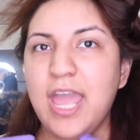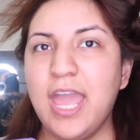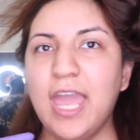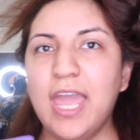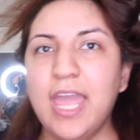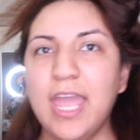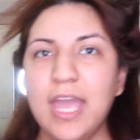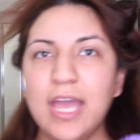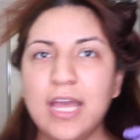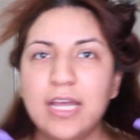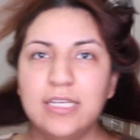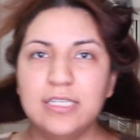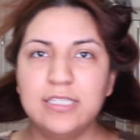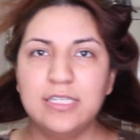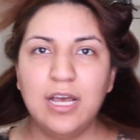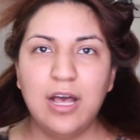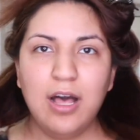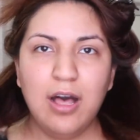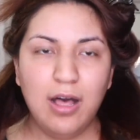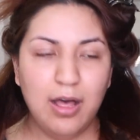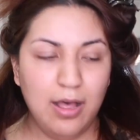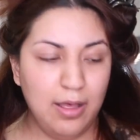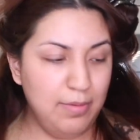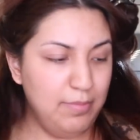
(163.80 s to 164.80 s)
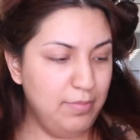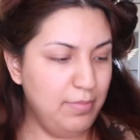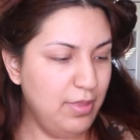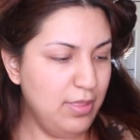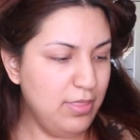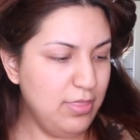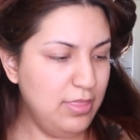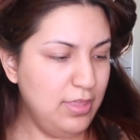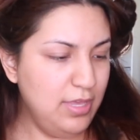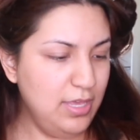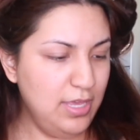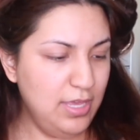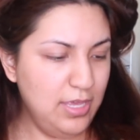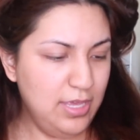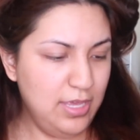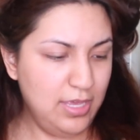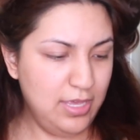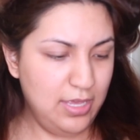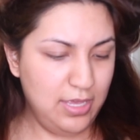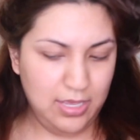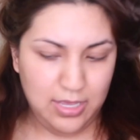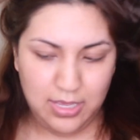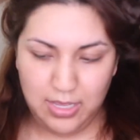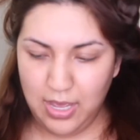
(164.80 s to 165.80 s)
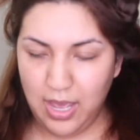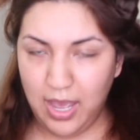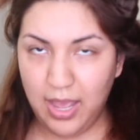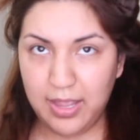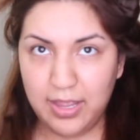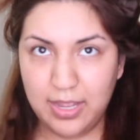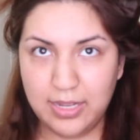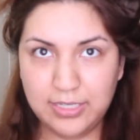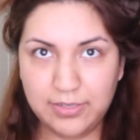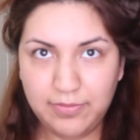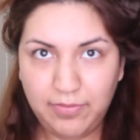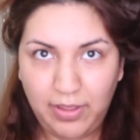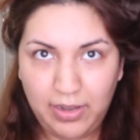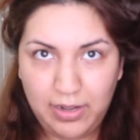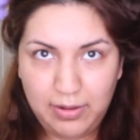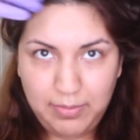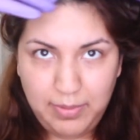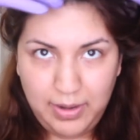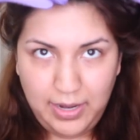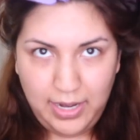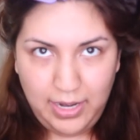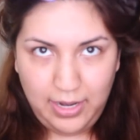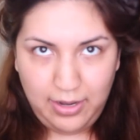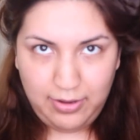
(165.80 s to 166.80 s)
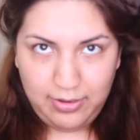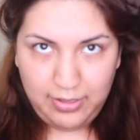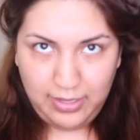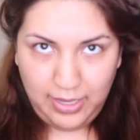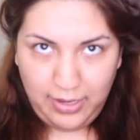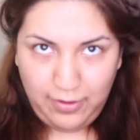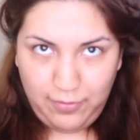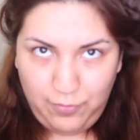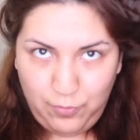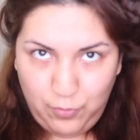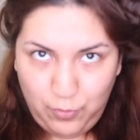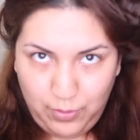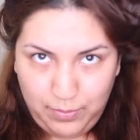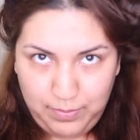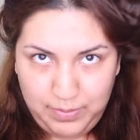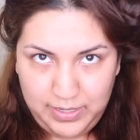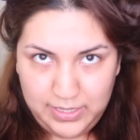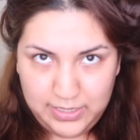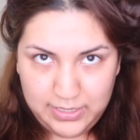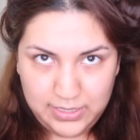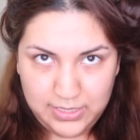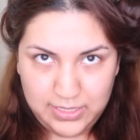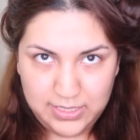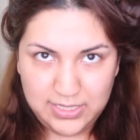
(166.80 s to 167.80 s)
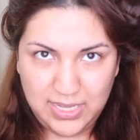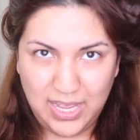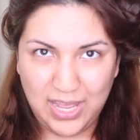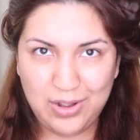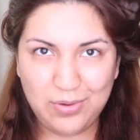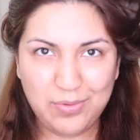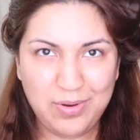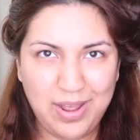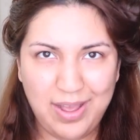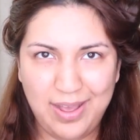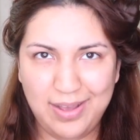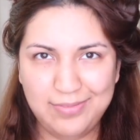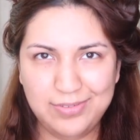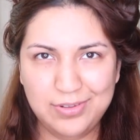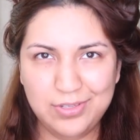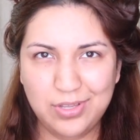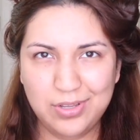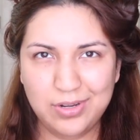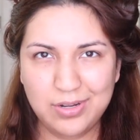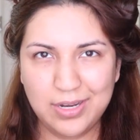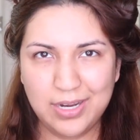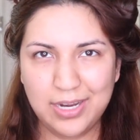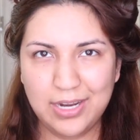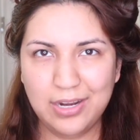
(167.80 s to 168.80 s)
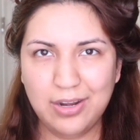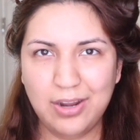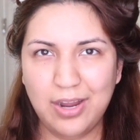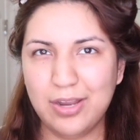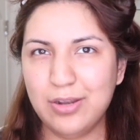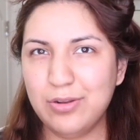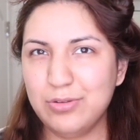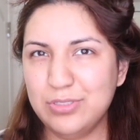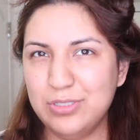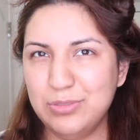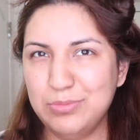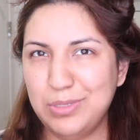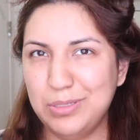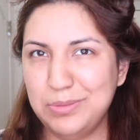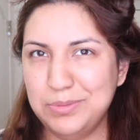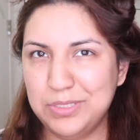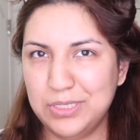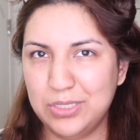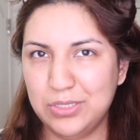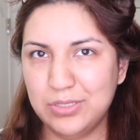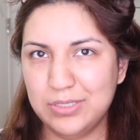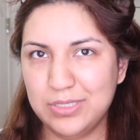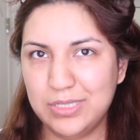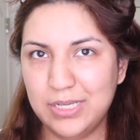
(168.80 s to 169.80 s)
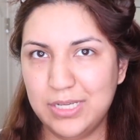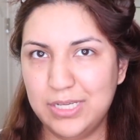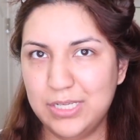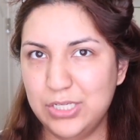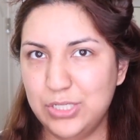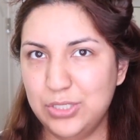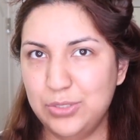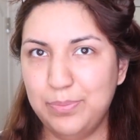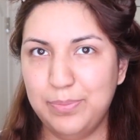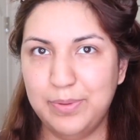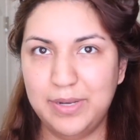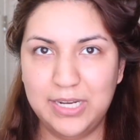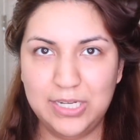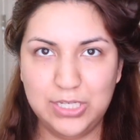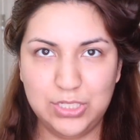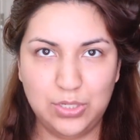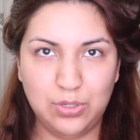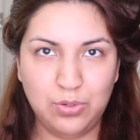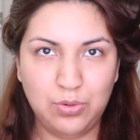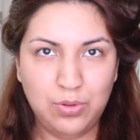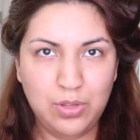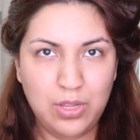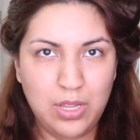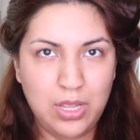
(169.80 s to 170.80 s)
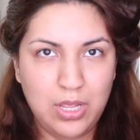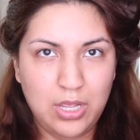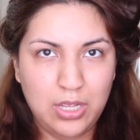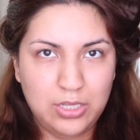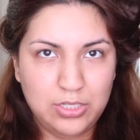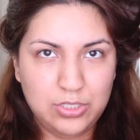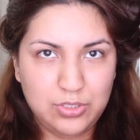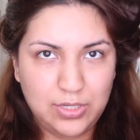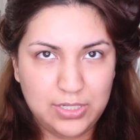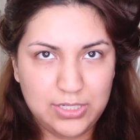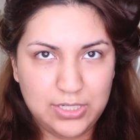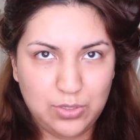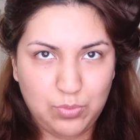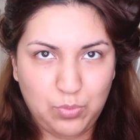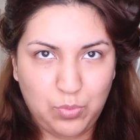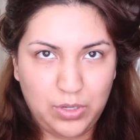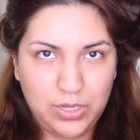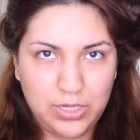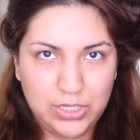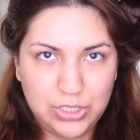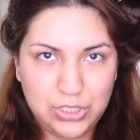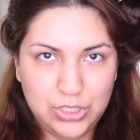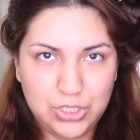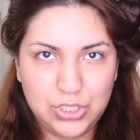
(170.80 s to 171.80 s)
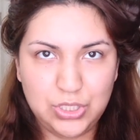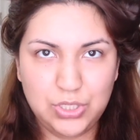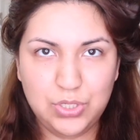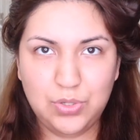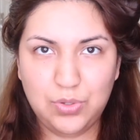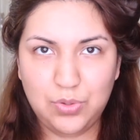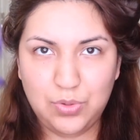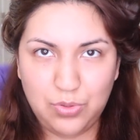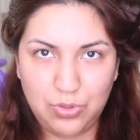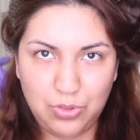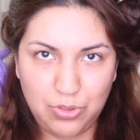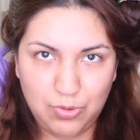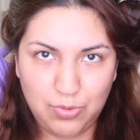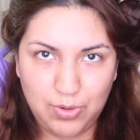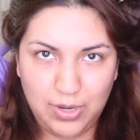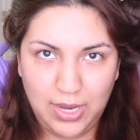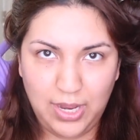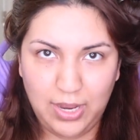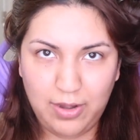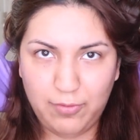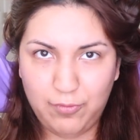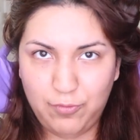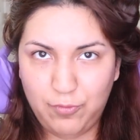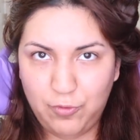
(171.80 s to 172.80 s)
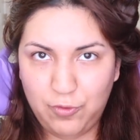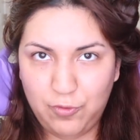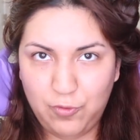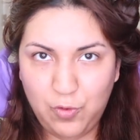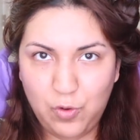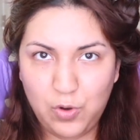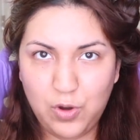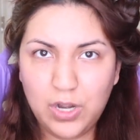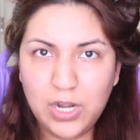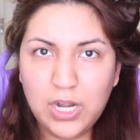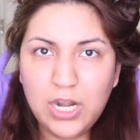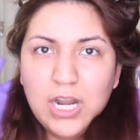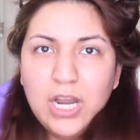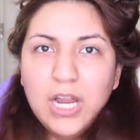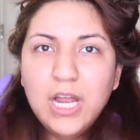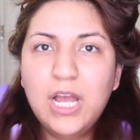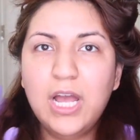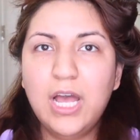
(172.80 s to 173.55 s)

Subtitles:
And I divided my hair in like 4 pieces. I don't have a lot of hair. I know sometimes it looks like I do, but I don't. So I did 1, 2, 3, and 4.